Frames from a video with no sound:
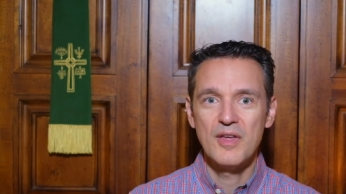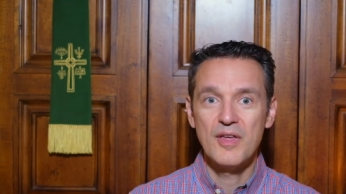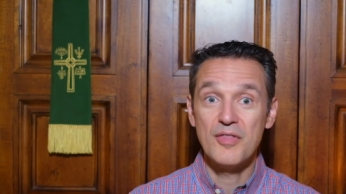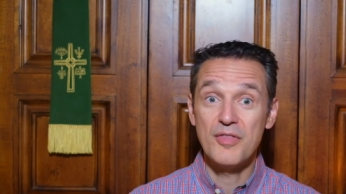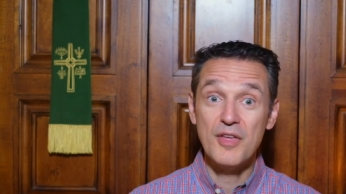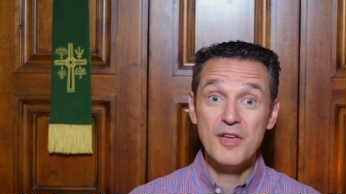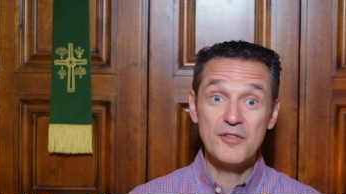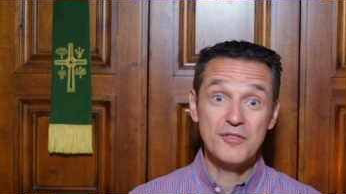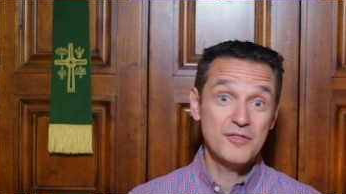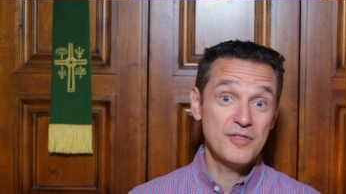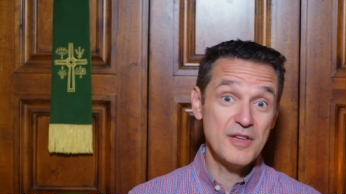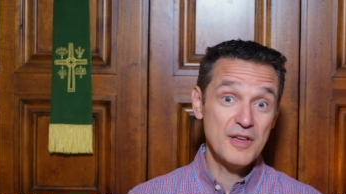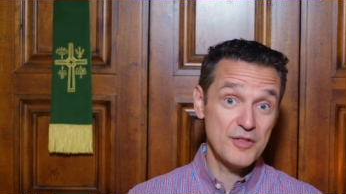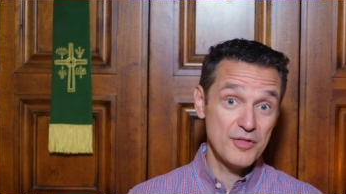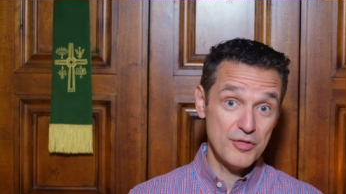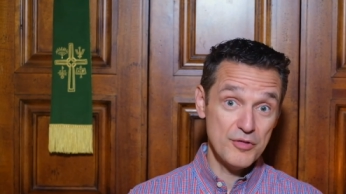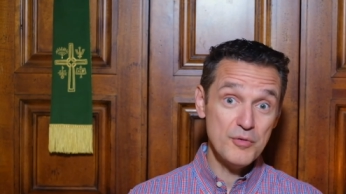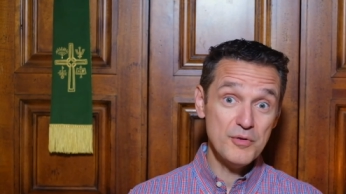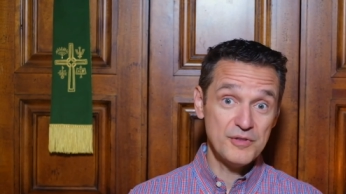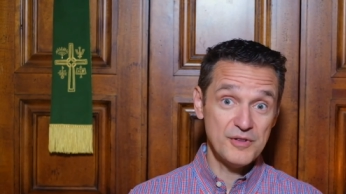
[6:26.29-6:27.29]
Thus, the
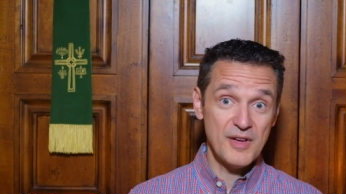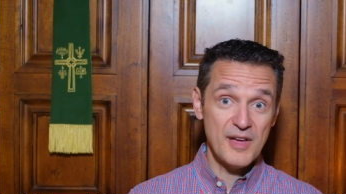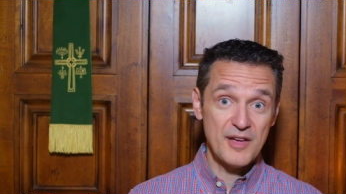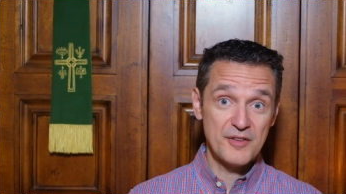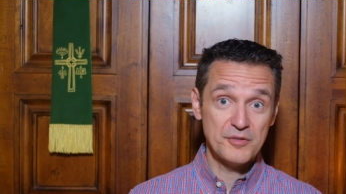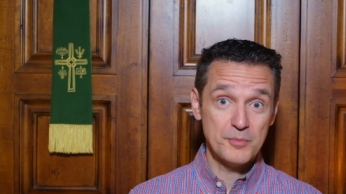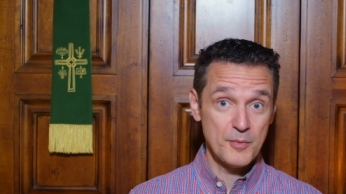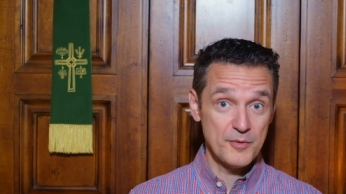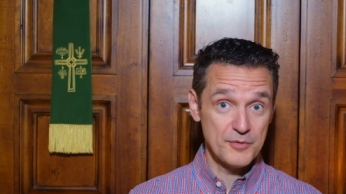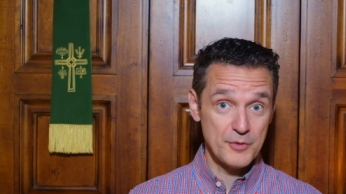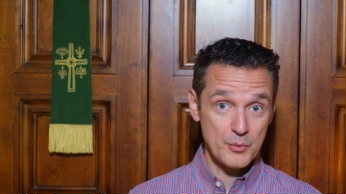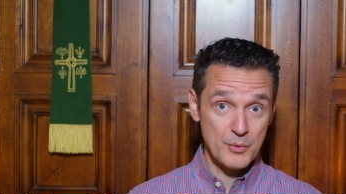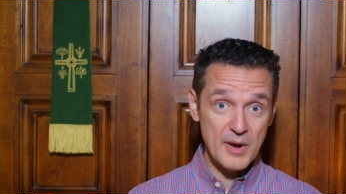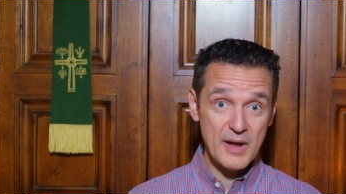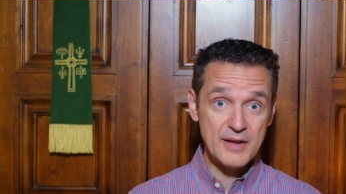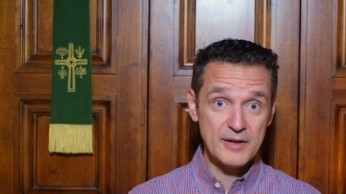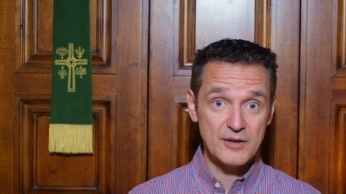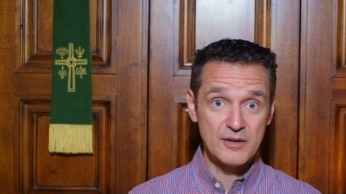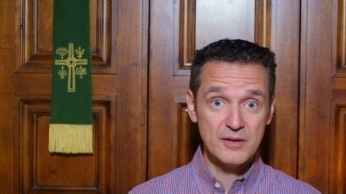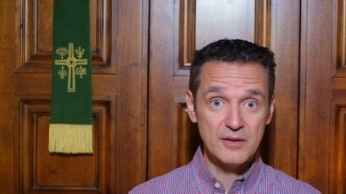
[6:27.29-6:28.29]
enthusiasm of the
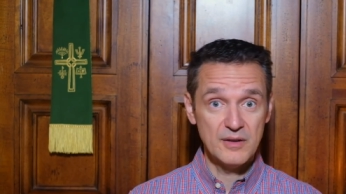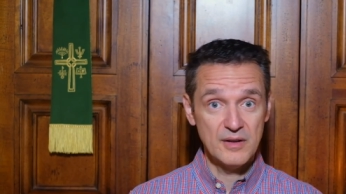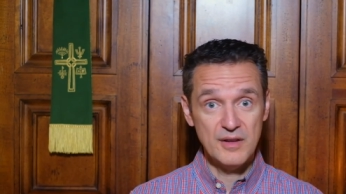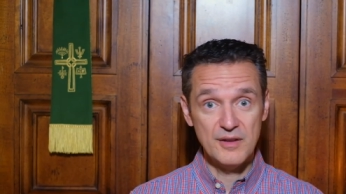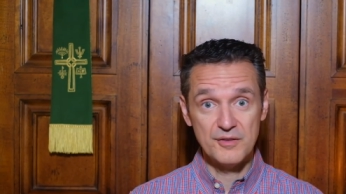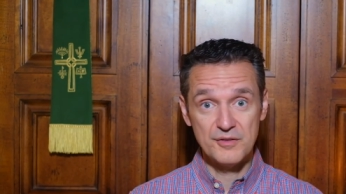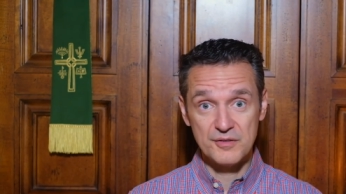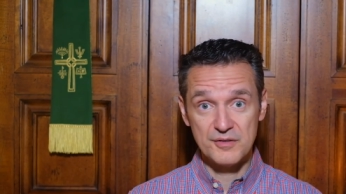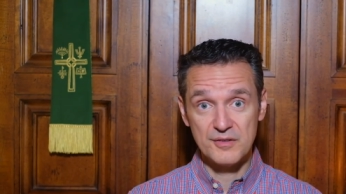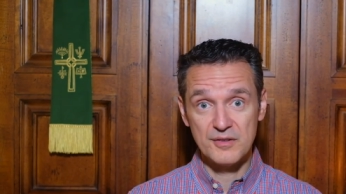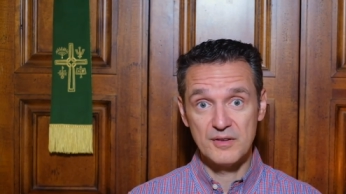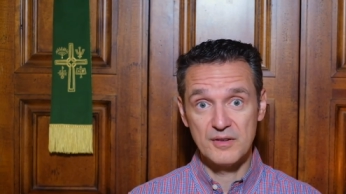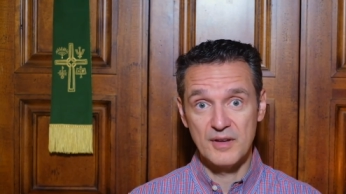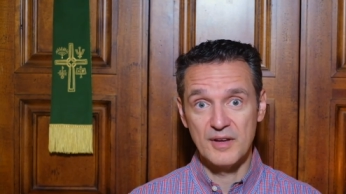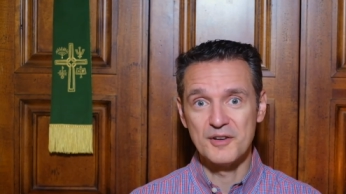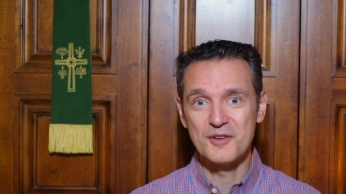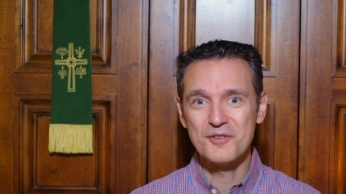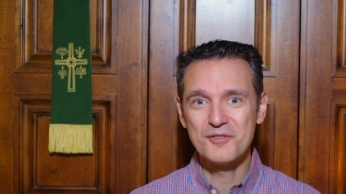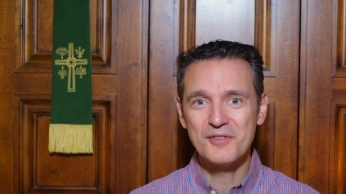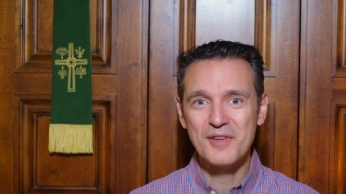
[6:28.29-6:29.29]
writer is
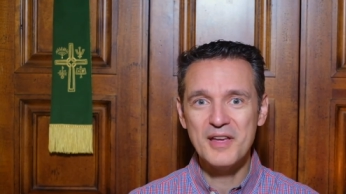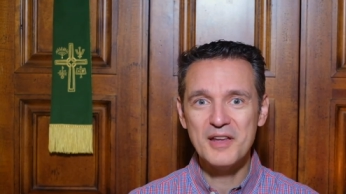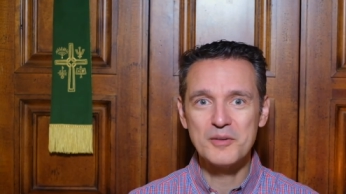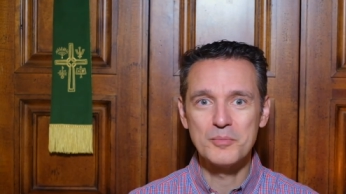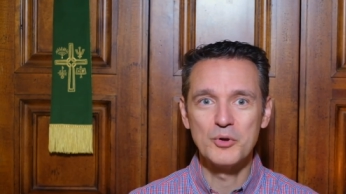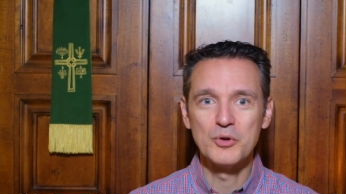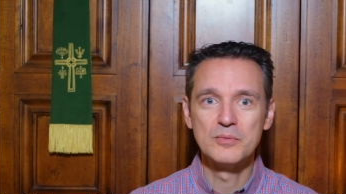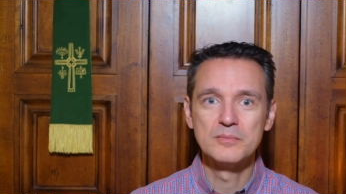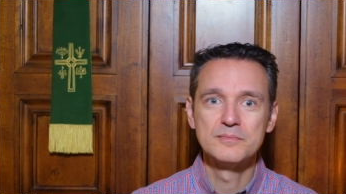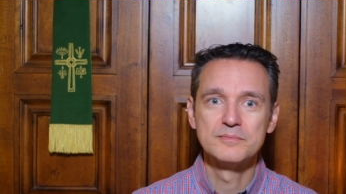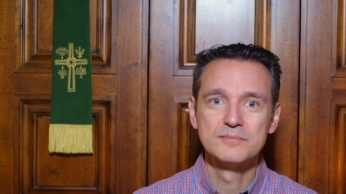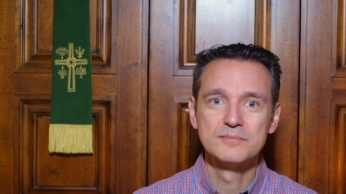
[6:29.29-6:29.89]
understandable.